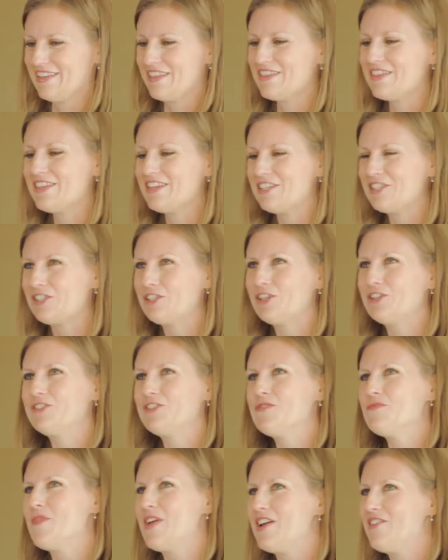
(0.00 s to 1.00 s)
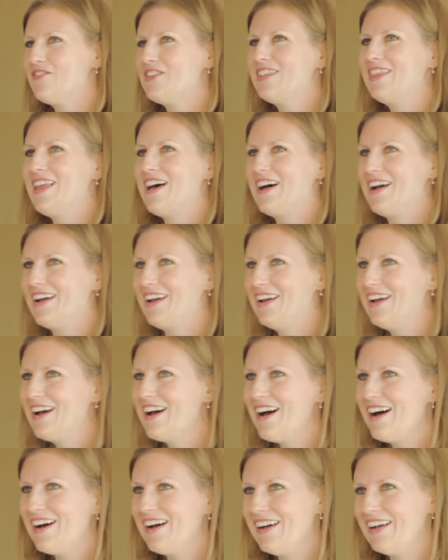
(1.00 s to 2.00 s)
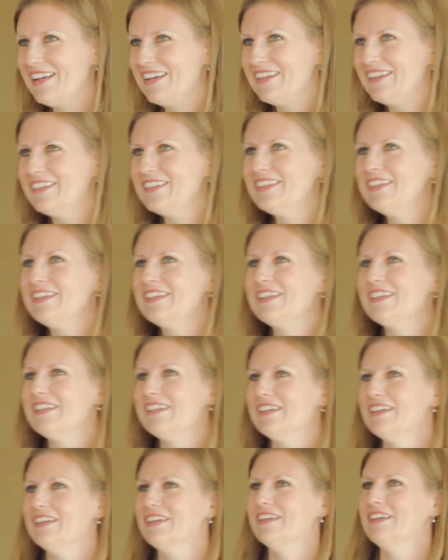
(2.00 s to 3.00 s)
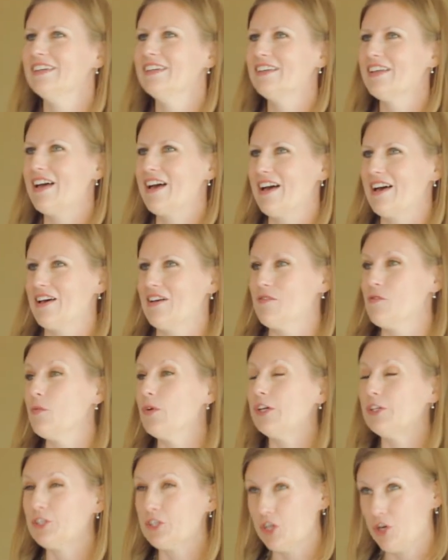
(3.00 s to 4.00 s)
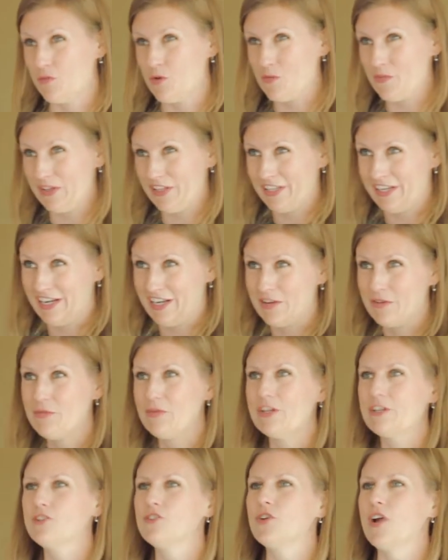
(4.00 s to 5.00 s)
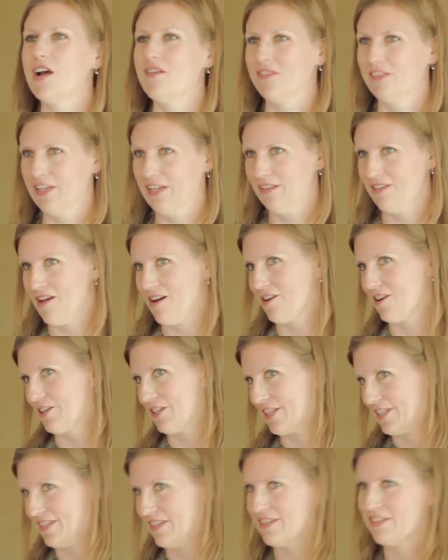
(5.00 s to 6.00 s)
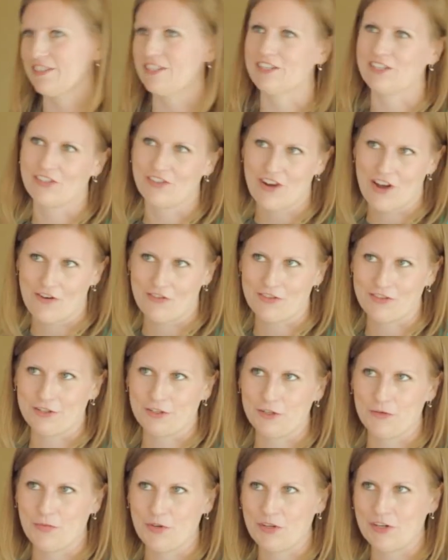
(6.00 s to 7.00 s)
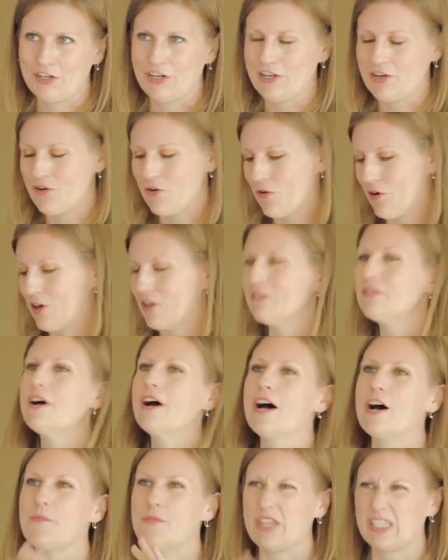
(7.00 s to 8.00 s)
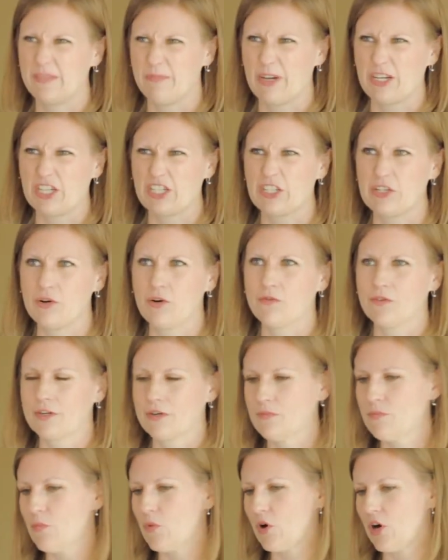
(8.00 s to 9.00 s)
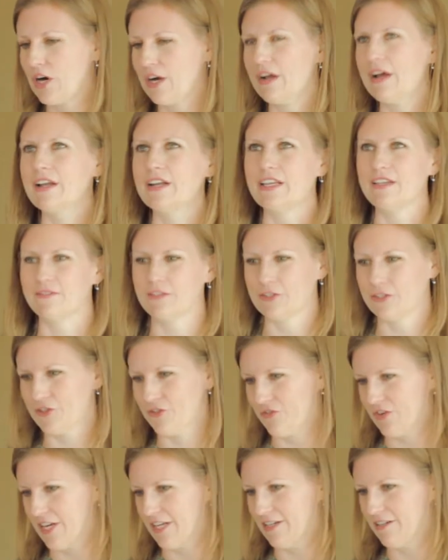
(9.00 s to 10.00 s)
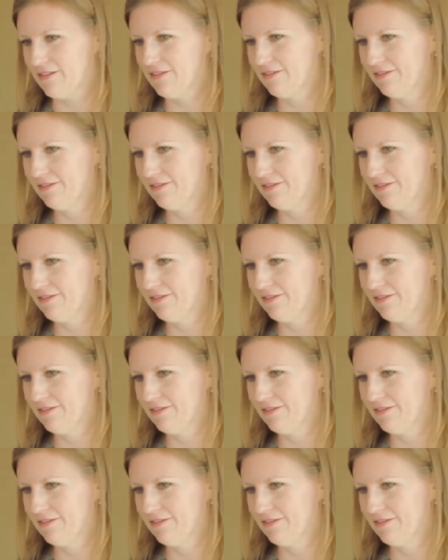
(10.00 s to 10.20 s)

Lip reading: These children may rely on wheelchair mobility when traveling longer distances or out in the community, or especially over more uneven terrain.